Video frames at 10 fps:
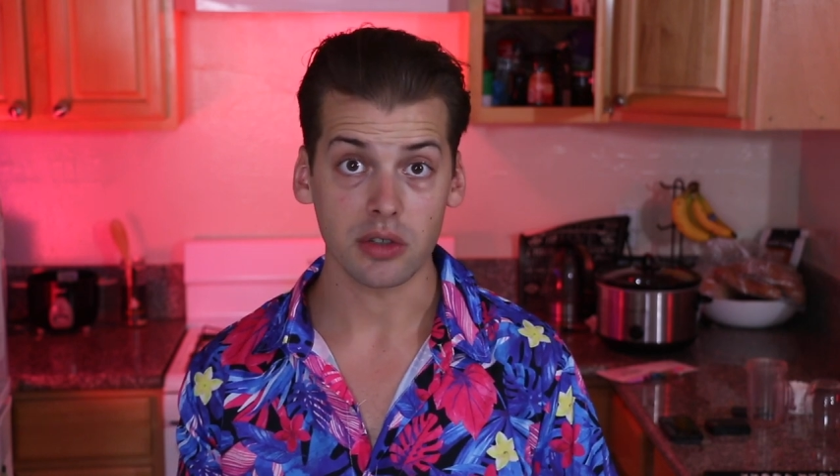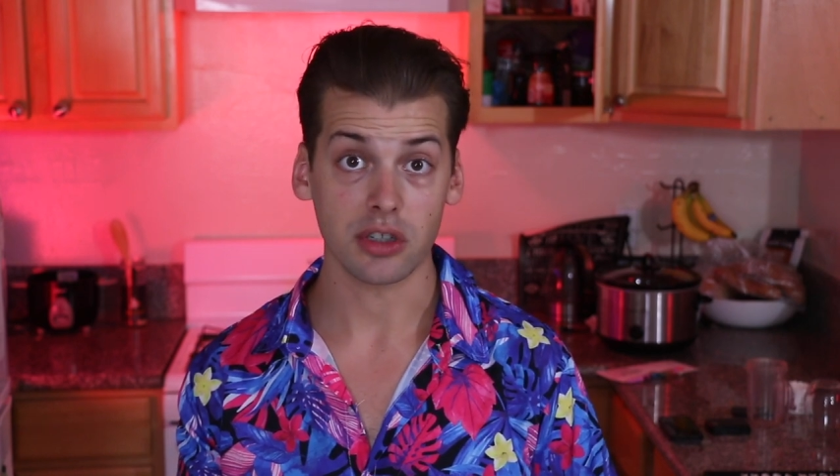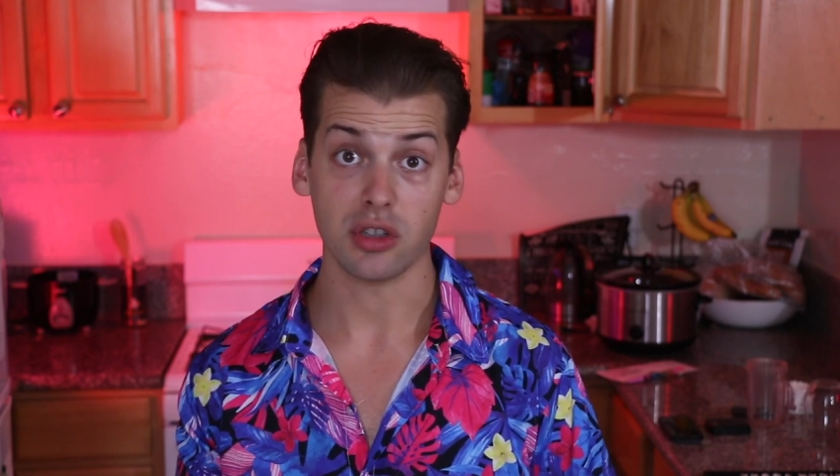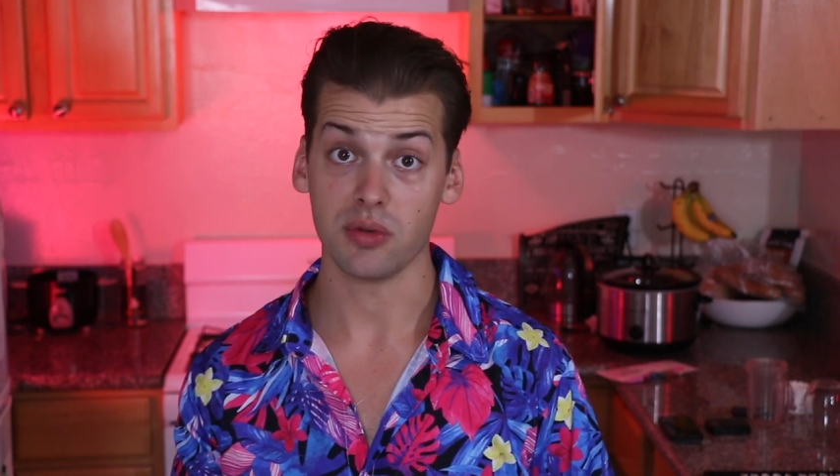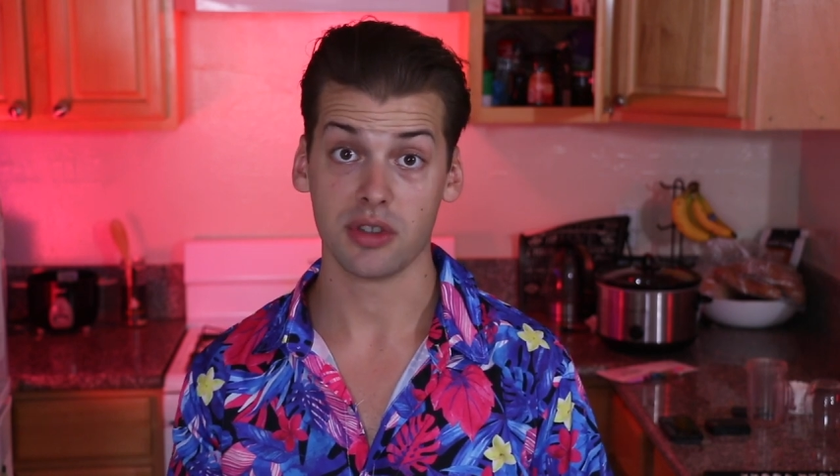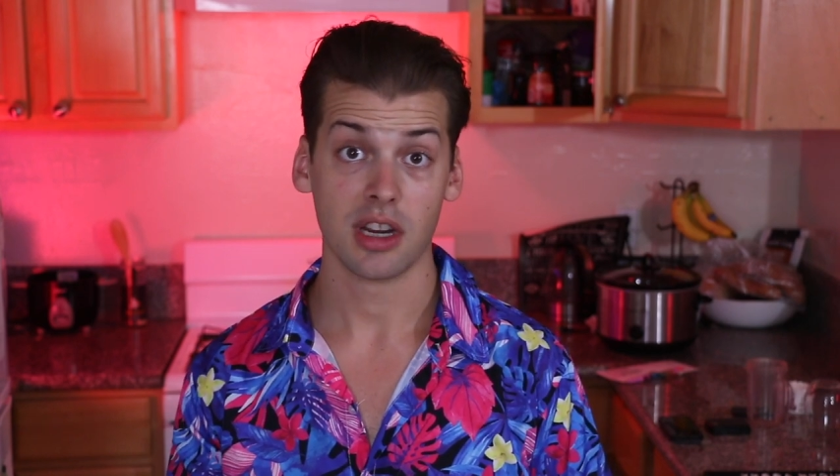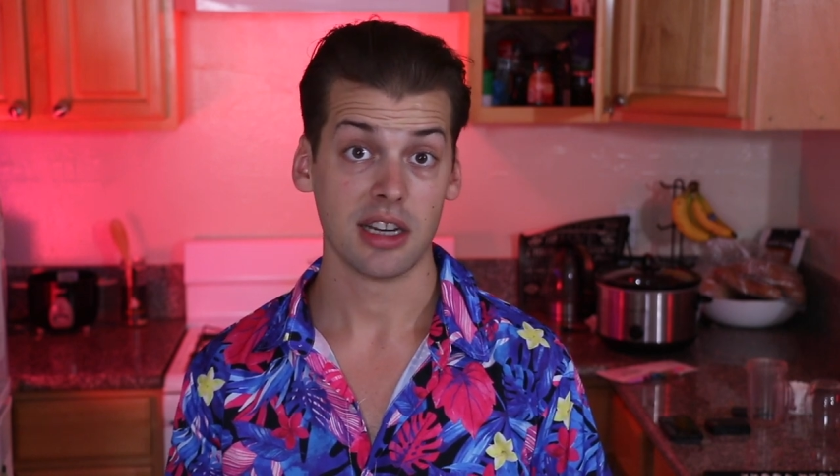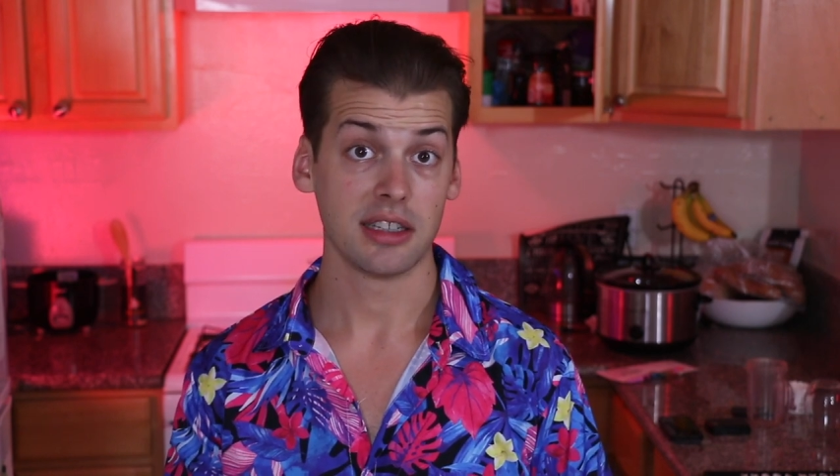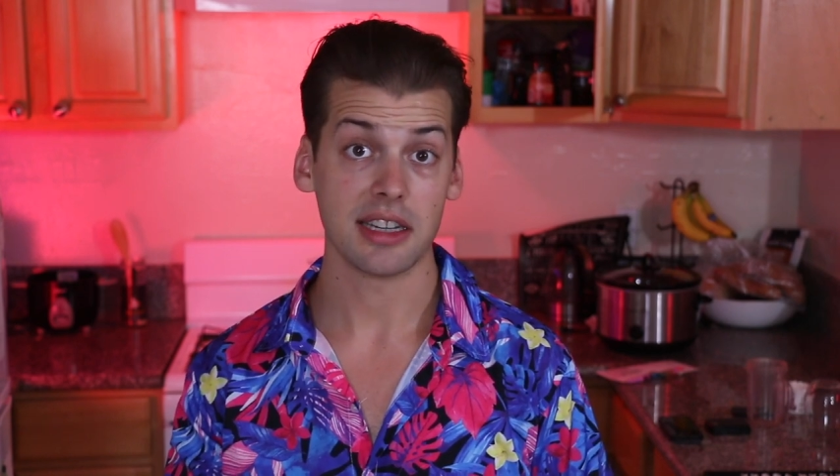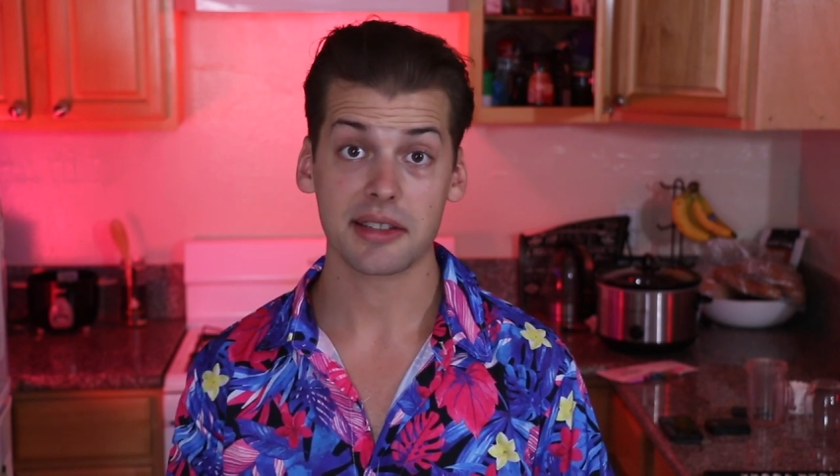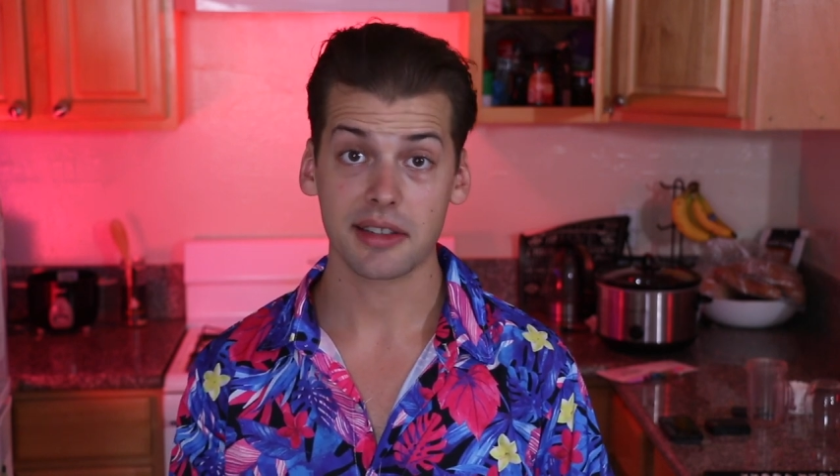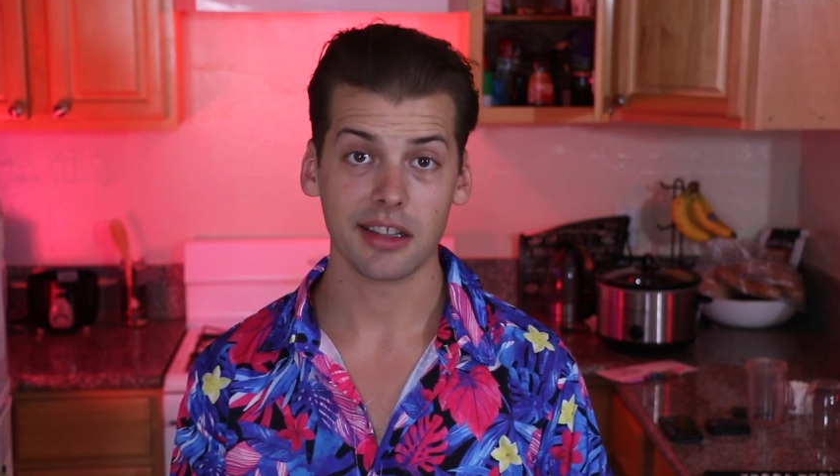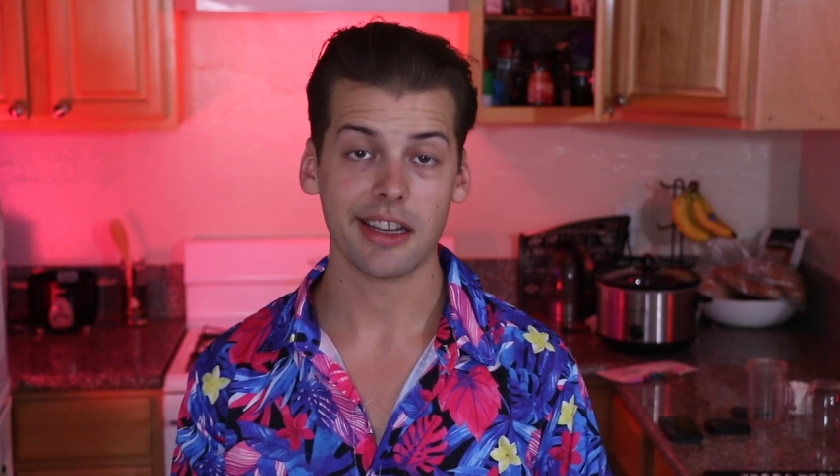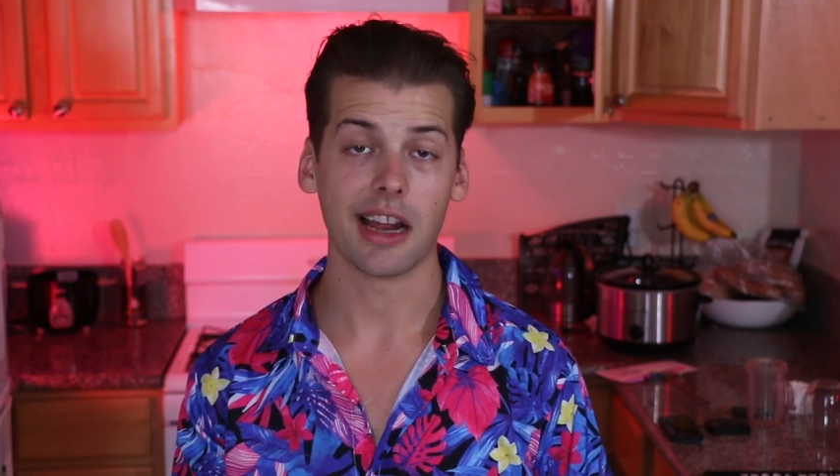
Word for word: you can use distillate.